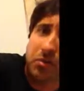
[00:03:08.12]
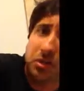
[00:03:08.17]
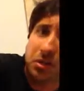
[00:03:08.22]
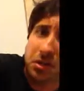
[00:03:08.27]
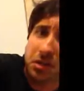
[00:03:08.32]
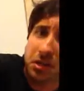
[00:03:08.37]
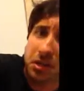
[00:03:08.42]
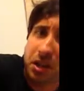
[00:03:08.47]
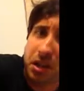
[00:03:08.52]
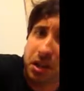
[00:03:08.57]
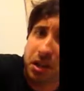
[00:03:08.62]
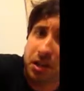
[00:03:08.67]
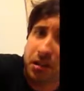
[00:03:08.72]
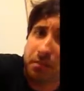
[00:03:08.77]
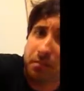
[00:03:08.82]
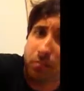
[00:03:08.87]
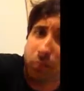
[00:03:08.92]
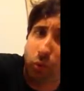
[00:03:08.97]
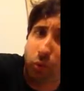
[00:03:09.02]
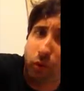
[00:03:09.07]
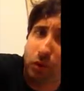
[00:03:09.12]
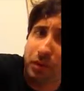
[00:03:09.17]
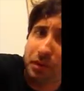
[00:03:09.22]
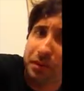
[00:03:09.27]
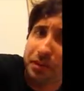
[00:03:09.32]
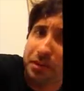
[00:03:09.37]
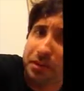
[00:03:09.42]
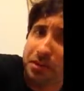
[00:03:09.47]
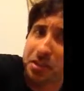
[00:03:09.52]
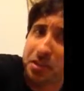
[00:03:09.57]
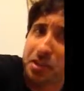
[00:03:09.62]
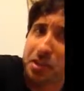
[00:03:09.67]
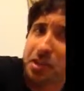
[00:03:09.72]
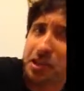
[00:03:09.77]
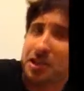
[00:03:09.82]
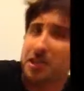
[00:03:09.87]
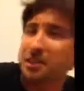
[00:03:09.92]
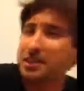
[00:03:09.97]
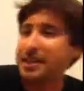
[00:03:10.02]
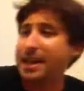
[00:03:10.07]
was pouring this
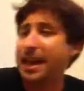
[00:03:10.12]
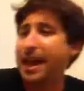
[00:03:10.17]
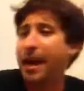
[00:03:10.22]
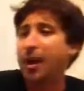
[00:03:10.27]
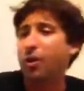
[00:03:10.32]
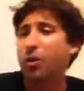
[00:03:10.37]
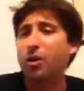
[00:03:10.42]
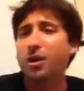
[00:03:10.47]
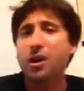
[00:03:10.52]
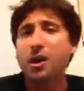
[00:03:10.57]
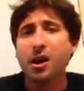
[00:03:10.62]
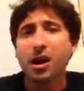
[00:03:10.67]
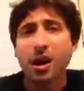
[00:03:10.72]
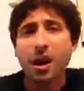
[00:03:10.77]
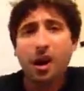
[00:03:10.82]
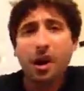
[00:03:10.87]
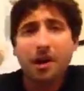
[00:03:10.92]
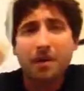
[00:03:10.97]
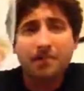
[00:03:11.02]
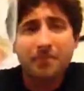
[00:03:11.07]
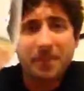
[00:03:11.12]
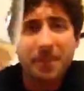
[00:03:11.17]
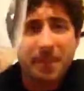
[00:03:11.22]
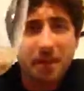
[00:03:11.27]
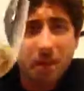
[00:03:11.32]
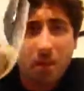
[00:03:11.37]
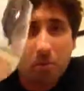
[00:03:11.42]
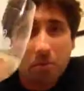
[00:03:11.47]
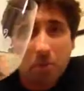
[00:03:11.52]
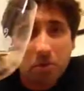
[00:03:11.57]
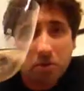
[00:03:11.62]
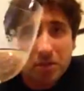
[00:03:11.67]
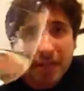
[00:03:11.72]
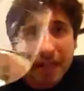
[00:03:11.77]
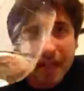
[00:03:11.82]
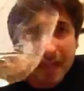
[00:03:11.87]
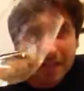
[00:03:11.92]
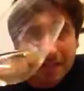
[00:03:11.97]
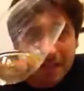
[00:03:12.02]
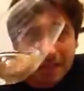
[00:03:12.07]
just now, it almost
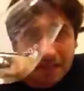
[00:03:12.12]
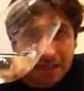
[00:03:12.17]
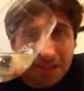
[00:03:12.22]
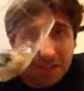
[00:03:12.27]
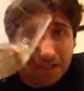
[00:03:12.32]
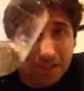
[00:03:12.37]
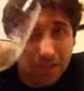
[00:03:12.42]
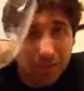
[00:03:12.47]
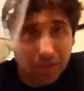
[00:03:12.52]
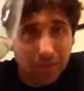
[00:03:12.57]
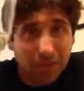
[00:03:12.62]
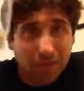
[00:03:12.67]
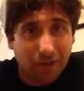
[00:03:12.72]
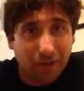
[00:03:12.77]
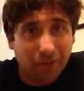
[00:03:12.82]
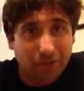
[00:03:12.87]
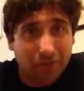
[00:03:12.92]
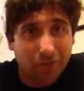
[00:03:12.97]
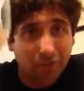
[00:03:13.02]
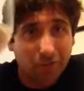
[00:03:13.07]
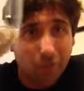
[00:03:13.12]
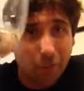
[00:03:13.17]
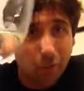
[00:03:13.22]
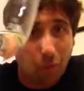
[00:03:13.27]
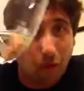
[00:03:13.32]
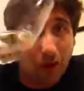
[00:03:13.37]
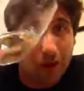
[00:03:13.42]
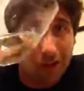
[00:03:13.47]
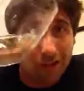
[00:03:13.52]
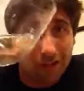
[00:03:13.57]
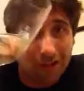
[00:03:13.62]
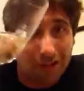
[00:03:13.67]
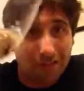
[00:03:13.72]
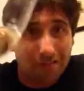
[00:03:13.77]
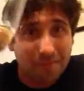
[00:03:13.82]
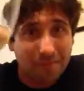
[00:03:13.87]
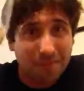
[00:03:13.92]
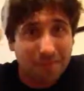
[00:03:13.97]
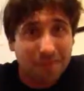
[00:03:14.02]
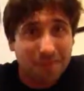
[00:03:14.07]
had the clear appearance of water.
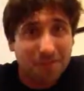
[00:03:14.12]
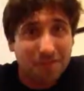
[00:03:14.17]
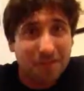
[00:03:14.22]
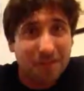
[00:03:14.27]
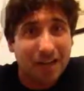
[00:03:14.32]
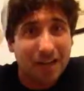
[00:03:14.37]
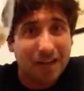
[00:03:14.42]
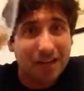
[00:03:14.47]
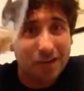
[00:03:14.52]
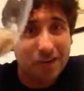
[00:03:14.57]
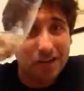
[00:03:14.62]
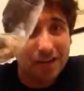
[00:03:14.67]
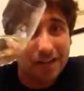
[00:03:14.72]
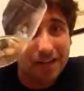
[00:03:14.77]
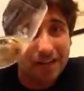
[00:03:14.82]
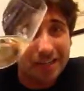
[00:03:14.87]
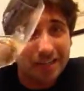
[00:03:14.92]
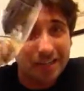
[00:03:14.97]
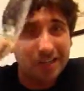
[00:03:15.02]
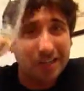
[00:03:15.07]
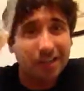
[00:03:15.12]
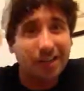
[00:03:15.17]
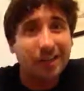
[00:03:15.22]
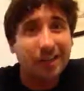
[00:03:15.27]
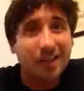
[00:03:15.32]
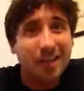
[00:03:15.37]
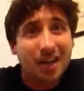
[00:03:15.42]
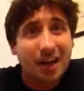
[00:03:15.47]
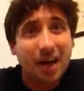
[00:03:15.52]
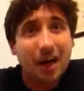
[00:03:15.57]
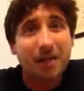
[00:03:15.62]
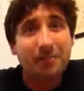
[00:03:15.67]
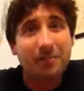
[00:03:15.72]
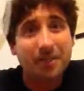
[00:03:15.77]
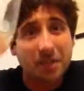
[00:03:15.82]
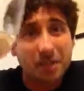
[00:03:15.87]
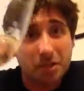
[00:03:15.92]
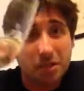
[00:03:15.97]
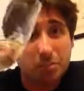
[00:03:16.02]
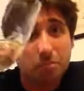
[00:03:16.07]
And to you guys right here,
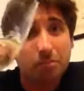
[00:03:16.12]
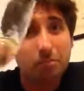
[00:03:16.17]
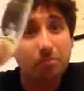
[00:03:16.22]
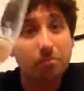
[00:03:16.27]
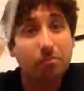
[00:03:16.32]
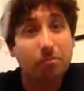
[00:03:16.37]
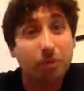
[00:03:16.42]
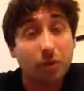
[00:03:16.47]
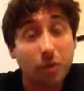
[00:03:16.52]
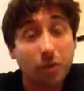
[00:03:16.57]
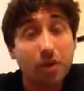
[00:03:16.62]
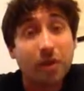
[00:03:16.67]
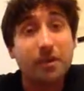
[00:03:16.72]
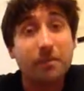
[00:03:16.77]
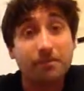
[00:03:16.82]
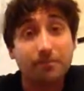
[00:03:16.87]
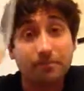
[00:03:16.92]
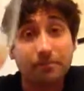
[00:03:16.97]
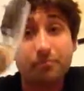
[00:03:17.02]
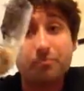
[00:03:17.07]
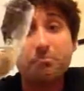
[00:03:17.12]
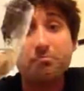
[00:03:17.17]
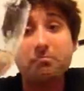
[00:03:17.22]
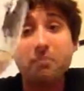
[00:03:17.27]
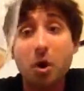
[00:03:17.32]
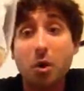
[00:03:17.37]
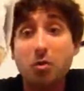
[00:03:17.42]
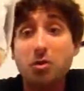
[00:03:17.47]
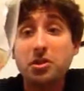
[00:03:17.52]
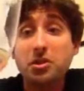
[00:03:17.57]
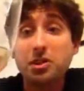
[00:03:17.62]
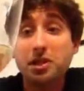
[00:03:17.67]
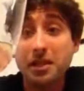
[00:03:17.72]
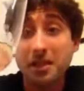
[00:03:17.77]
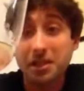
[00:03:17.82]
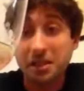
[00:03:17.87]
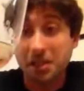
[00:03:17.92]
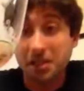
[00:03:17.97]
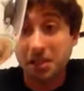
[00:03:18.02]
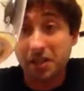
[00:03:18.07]
it's looking
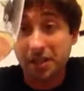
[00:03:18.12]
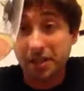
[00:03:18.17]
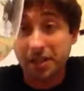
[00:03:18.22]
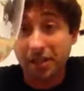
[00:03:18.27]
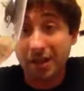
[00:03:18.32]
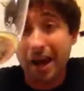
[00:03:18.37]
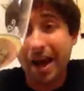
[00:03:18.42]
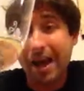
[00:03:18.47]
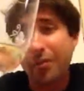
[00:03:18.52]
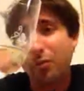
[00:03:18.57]
mostly clear. I